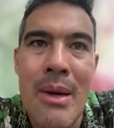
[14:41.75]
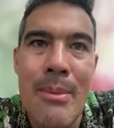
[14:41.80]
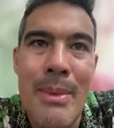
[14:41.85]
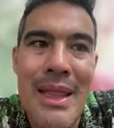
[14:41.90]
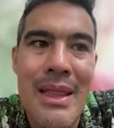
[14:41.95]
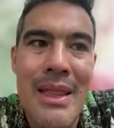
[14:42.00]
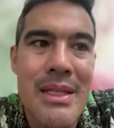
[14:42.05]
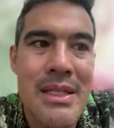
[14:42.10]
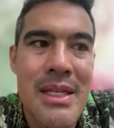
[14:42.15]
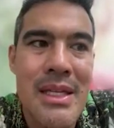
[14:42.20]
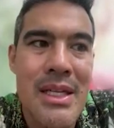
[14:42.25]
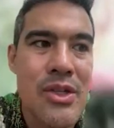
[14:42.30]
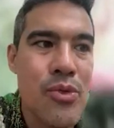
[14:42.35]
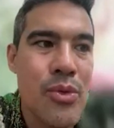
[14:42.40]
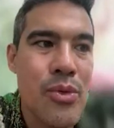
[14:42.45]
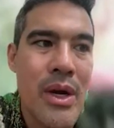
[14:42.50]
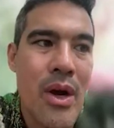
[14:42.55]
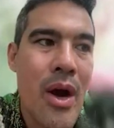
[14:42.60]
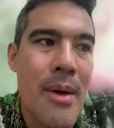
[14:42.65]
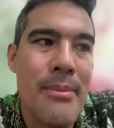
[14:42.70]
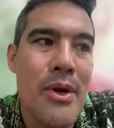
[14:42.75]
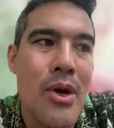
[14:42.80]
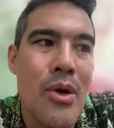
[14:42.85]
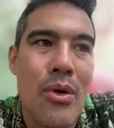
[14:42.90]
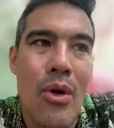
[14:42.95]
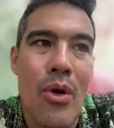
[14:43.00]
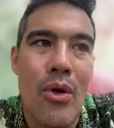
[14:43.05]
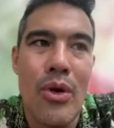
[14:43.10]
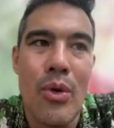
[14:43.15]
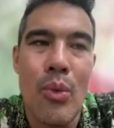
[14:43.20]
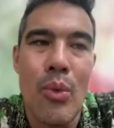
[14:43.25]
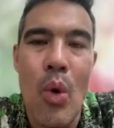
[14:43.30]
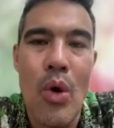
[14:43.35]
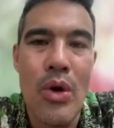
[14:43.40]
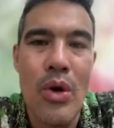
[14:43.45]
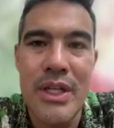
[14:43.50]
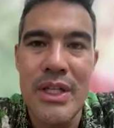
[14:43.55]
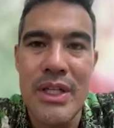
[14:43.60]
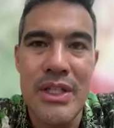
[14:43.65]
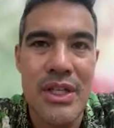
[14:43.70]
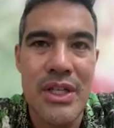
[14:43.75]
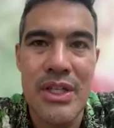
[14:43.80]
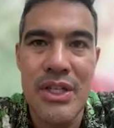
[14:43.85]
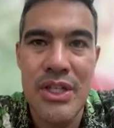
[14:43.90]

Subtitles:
I'm at the stage where I'm no longer wanting to